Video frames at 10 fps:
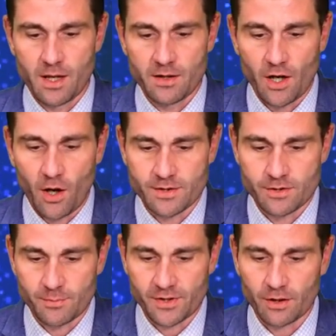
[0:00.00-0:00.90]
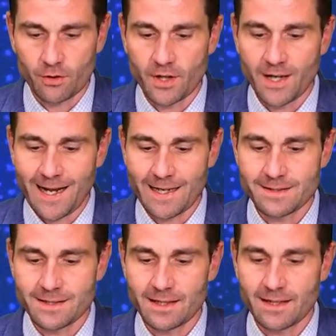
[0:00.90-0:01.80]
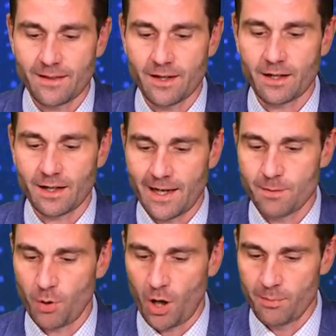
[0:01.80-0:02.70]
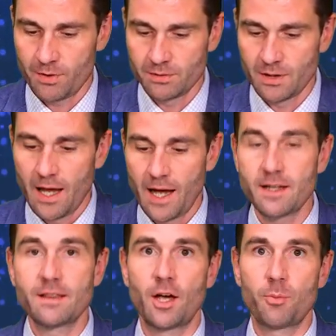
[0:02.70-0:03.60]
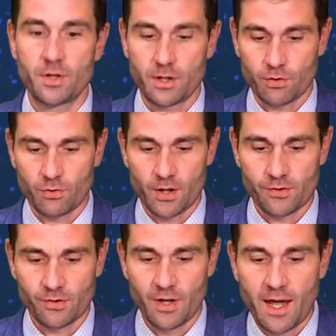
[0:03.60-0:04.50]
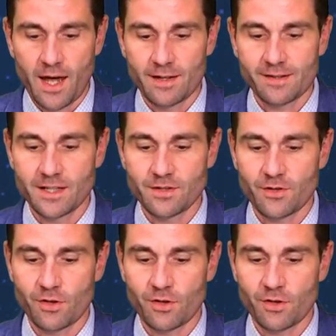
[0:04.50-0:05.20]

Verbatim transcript: The items include an antique leather-clad Bible, an Ethiopian cross and a set of